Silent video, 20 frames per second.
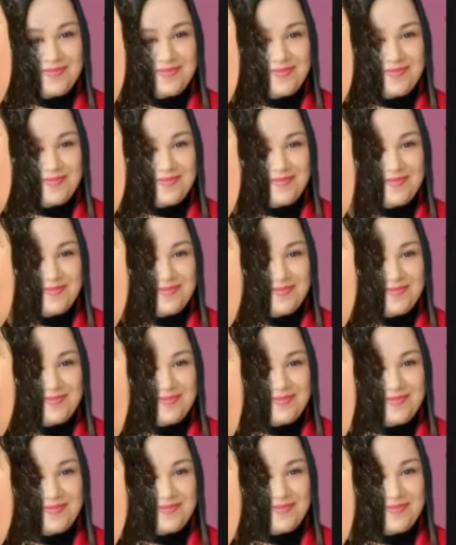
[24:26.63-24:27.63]

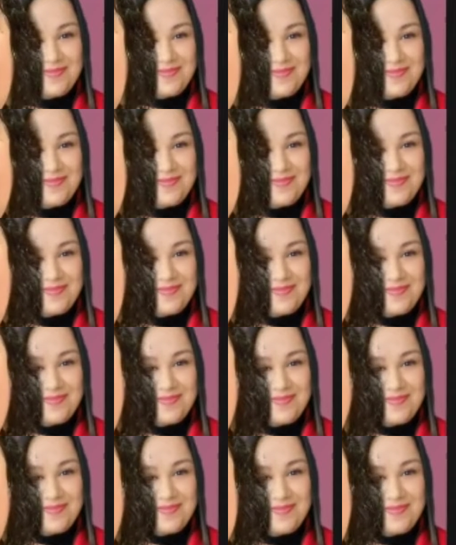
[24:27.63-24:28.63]

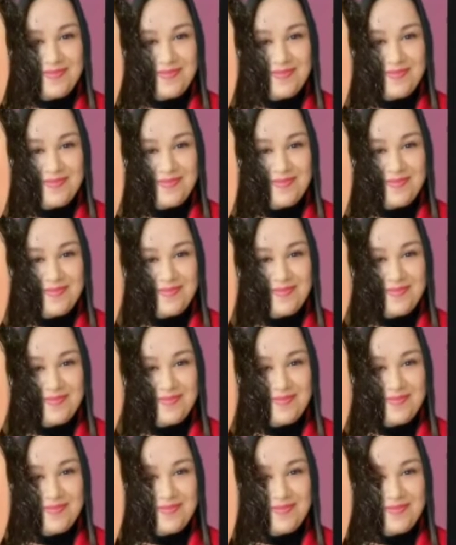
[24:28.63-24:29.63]

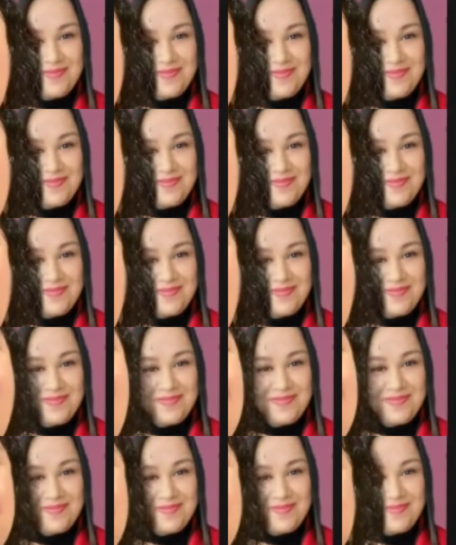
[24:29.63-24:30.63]

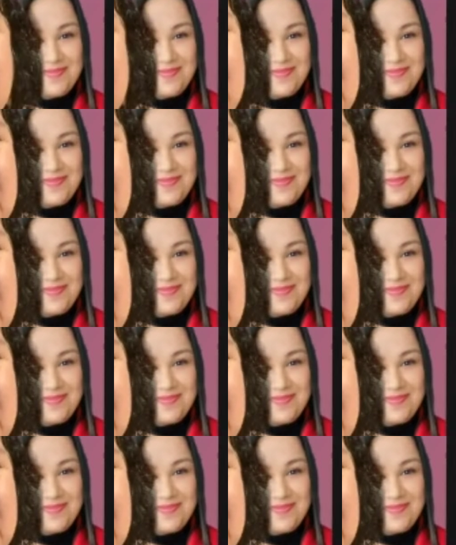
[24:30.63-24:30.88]
(not speaking)